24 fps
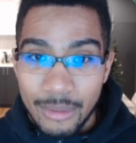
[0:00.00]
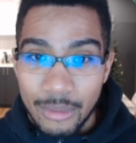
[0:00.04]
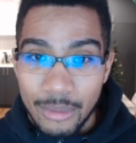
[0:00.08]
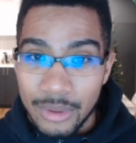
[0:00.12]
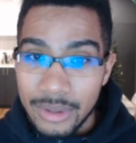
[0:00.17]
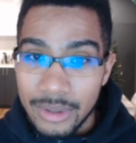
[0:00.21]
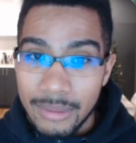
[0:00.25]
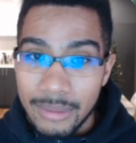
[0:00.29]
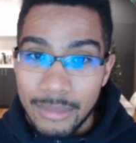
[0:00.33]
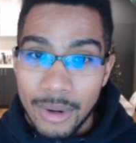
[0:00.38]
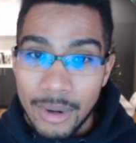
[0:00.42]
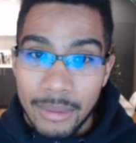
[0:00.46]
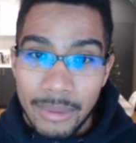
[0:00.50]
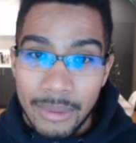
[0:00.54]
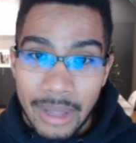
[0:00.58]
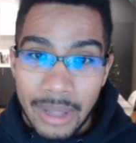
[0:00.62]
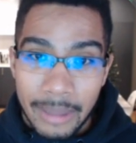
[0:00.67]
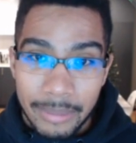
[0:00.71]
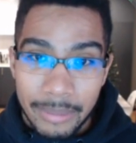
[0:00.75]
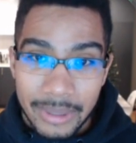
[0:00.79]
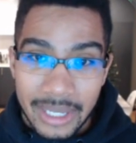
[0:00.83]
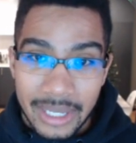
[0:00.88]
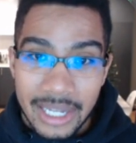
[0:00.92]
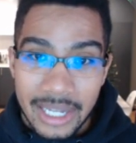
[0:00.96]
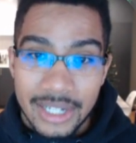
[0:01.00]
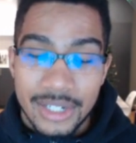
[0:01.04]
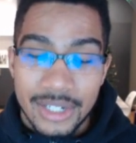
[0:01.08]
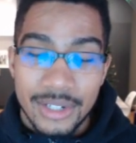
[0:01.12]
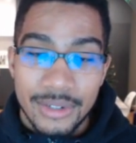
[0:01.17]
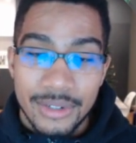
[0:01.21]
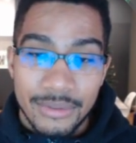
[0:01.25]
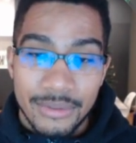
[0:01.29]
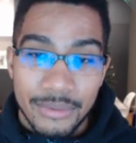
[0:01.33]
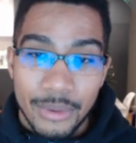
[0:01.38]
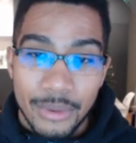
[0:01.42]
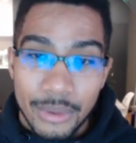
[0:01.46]
We're in the mobile
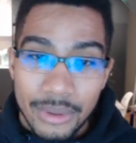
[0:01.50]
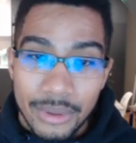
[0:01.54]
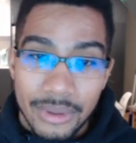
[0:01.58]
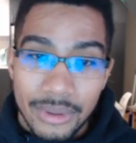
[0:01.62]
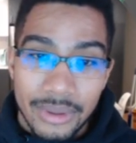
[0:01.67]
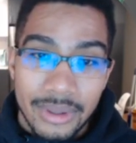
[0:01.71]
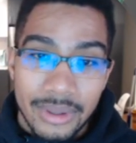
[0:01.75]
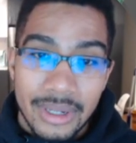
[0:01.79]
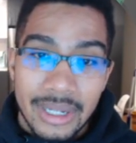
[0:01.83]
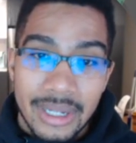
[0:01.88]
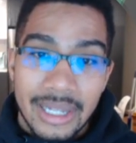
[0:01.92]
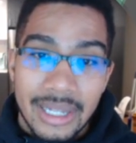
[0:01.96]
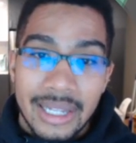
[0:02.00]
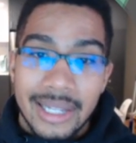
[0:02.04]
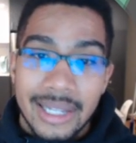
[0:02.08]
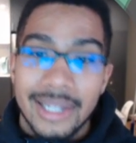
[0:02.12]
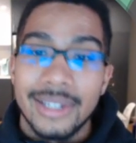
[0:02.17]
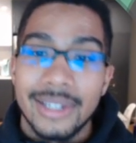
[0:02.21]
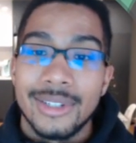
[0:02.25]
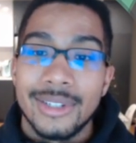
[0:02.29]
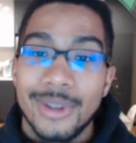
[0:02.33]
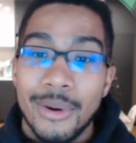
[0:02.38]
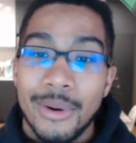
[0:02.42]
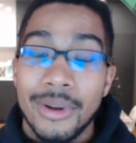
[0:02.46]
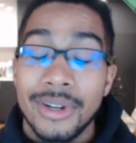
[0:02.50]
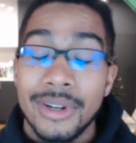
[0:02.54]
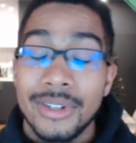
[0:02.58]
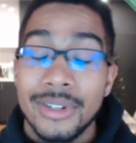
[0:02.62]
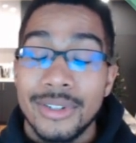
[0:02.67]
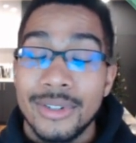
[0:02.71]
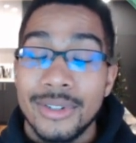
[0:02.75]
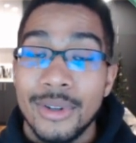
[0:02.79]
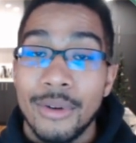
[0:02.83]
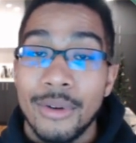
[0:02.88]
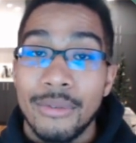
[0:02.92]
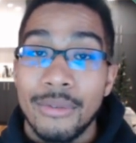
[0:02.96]
applications folder and so on
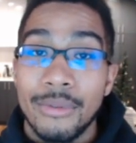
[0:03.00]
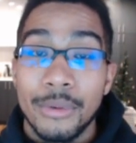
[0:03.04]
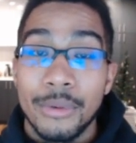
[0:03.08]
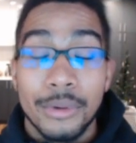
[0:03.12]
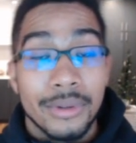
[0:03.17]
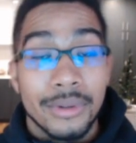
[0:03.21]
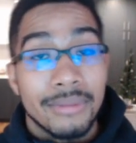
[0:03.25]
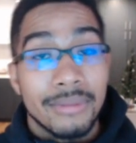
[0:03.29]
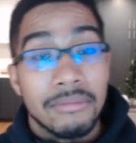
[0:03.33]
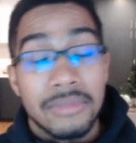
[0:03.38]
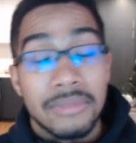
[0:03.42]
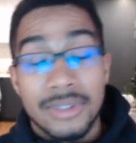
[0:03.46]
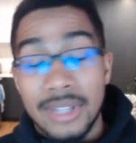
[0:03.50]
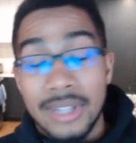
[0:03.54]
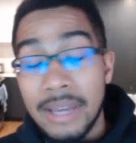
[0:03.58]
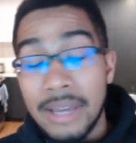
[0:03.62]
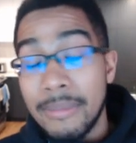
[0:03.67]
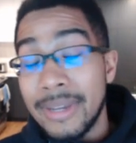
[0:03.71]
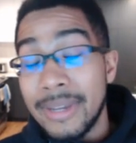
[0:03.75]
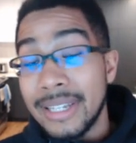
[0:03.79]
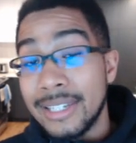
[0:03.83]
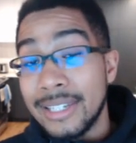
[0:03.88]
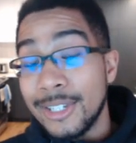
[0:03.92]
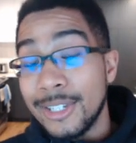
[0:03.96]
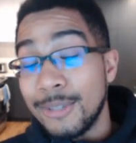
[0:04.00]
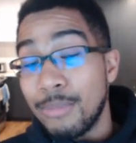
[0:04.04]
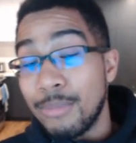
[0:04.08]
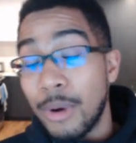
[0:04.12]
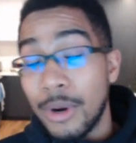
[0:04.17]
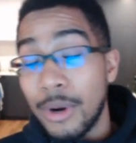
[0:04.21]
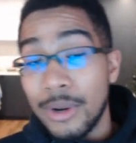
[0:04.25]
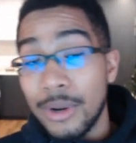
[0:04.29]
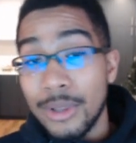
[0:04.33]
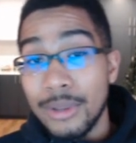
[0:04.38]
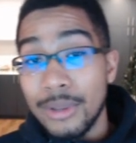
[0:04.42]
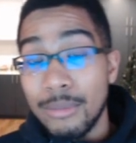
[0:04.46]
and so forth. So that makes this
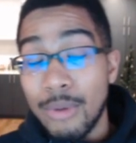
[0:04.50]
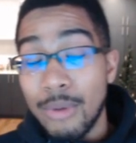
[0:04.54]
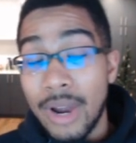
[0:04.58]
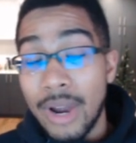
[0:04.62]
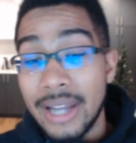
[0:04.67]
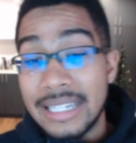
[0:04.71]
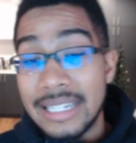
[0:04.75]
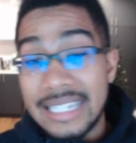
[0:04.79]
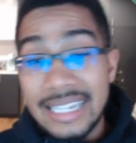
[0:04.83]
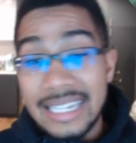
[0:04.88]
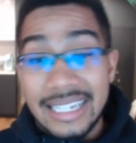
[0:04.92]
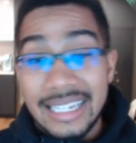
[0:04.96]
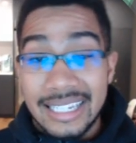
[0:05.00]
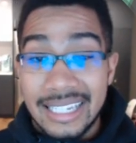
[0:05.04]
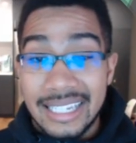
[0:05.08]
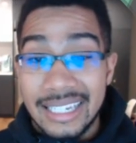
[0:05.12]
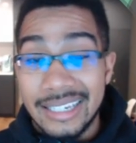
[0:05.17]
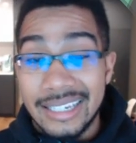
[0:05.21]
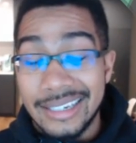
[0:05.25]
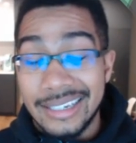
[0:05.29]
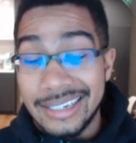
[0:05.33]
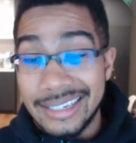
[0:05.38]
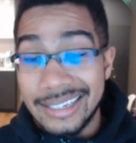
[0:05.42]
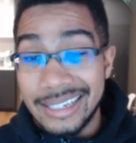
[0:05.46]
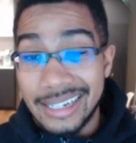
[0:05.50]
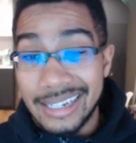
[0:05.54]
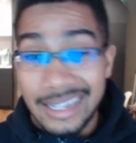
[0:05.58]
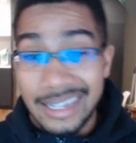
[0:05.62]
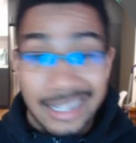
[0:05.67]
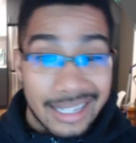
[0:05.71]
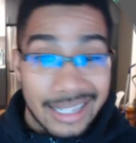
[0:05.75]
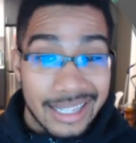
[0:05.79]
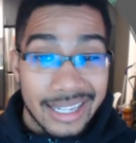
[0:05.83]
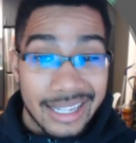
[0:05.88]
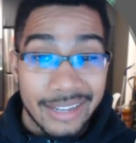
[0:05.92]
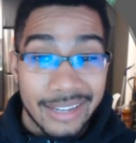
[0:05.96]
part of the process just a
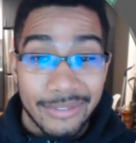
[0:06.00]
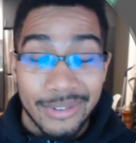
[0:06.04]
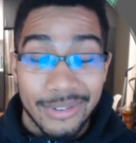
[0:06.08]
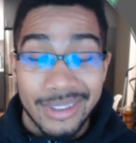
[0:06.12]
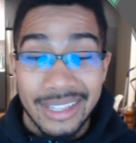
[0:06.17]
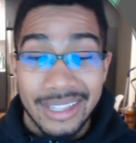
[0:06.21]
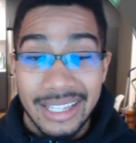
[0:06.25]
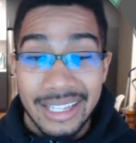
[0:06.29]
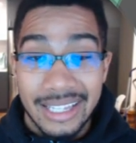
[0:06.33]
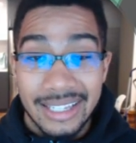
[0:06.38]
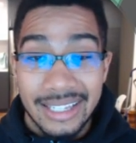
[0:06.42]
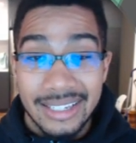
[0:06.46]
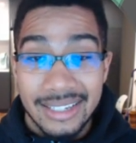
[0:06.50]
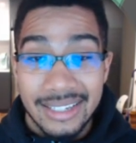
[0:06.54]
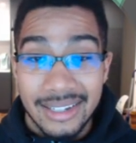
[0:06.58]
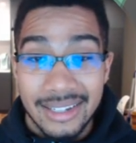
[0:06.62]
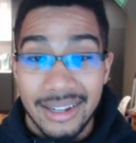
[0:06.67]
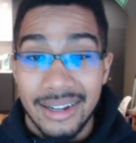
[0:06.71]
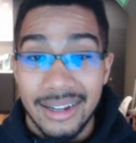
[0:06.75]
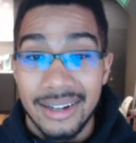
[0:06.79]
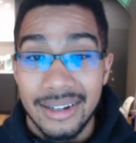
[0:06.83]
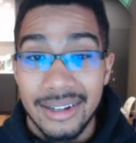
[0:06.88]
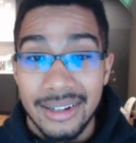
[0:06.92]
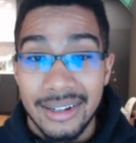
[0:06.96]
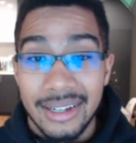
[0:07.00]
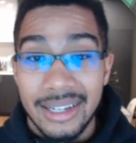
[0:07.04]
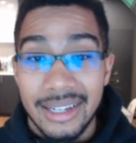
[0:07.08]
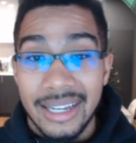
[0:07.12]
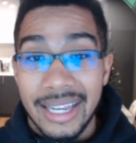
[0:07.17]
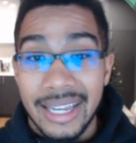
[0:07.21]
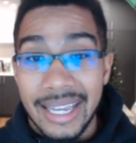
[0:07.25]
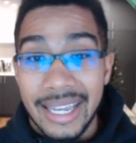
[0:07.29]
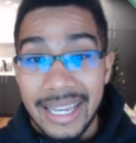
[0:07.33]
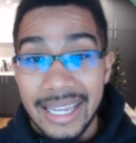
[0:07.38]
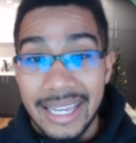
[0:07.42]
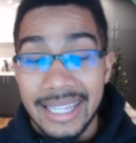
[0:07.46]
click for the install,
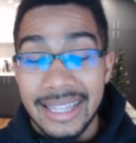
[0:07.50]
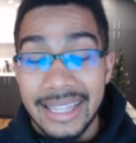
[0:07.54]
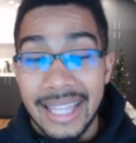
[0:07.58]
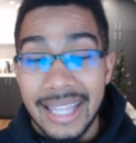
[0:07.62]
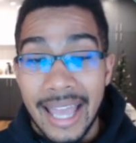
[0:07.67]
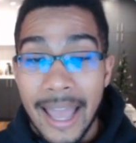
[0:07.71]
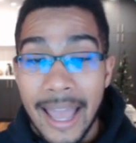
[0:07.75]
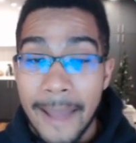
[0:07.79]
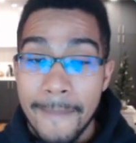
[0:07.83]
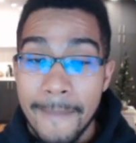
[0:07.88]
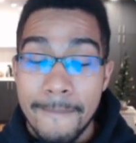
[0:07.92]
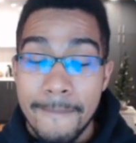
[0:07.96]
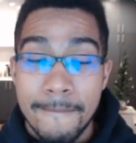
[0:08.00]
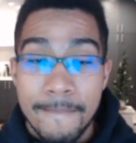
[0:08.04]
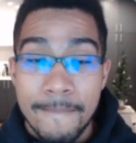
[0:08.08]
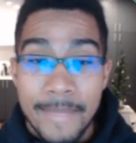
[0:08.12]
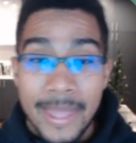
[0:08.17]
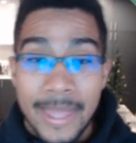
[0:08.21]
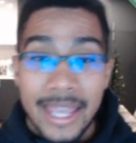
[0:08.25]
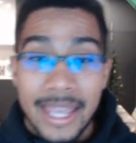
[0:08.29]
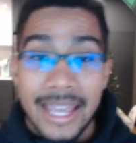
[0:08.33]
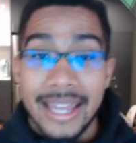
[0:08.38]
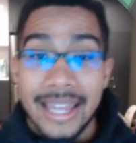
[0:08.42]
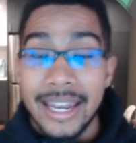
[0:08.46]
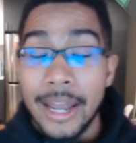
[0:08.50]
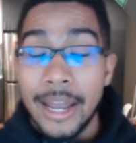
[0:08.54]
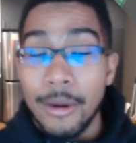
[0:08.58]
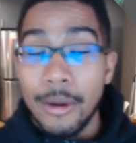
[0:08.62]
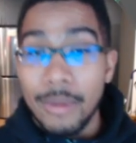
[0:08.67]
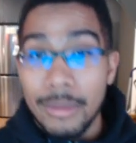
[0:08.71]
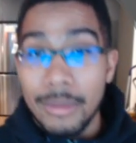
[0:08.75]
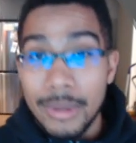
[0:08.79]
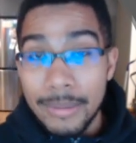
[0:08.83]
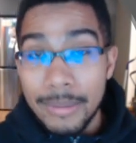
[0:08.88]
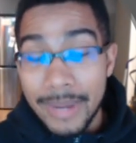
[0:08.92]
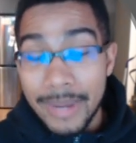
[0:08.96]
hit that, and
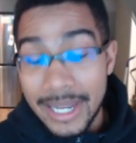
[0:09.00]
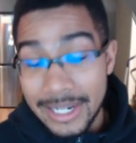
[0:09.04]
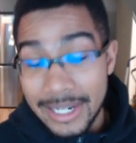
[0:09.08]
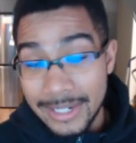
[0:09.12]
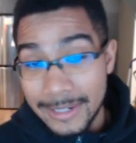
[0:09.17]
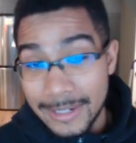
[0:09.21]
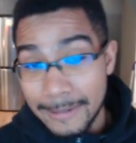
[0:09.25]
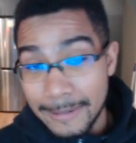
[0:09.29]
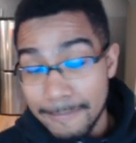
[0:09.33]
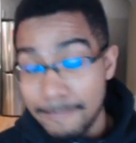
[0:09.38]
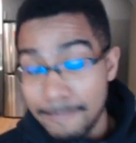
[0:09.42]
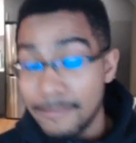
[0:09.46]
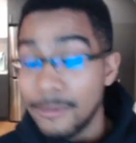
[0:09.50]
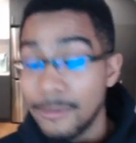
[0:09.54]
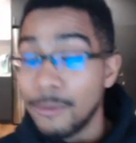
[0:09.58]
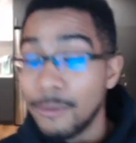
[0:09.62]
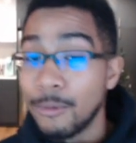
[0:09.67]
now we be patient.